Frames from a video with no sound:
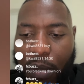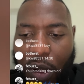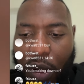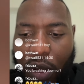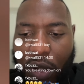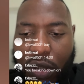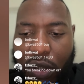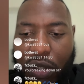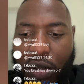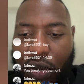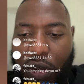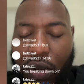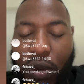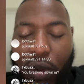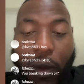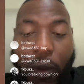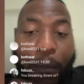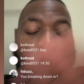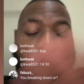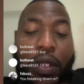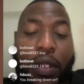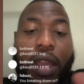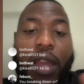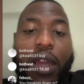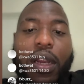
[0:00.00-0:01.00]
block. So
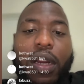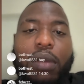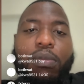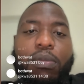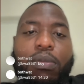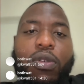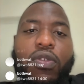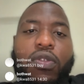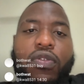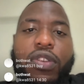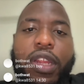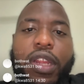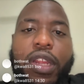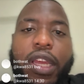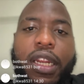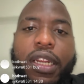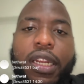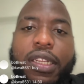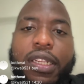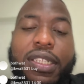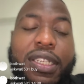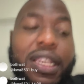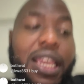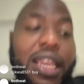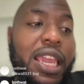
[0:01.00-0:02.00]
removed
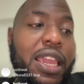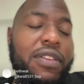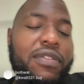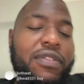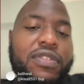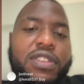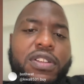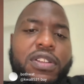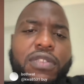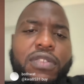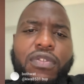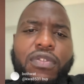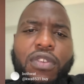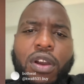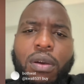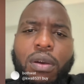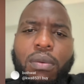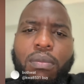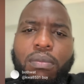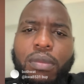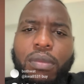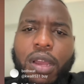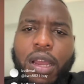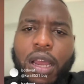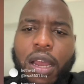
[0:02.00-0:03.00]
and saved
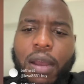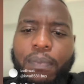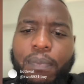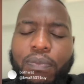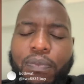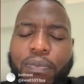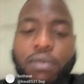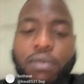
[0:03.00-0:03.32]
from